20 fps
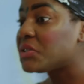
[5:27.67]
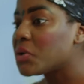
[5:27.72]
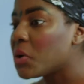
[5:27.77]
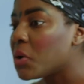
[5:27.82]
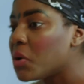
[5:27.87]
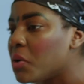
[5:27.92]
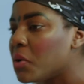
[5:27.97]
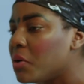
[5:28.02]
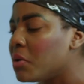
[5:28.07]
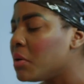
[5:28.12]
Now,
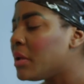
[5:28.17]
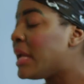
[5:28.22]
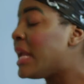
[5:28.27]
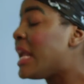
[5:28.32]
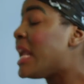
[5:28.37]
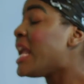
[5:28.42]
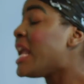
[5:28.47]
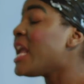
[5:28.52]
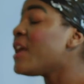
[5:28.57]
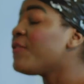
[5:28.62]

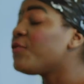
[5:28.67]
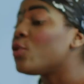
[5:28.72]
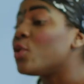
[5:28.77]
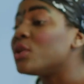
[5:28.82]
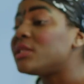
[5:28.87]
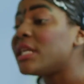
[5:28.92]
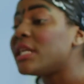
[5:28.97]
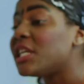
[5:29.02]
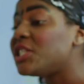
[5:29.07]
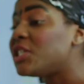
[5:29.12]
so,
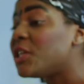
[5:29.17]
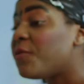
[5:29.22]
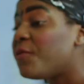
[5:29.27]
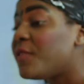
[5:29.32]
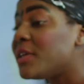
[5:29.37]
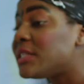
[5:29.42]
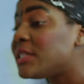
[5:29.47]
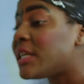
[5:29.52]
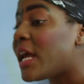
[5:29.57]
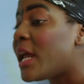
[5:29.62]
if to say
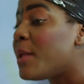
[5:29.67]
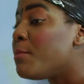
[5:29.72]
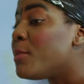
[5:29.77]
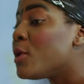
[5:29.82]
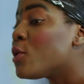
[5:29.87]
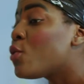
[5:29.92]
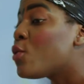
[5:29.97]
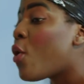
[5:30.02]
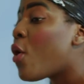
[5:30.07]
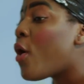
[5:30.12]
she fit
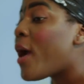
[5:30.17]
send me,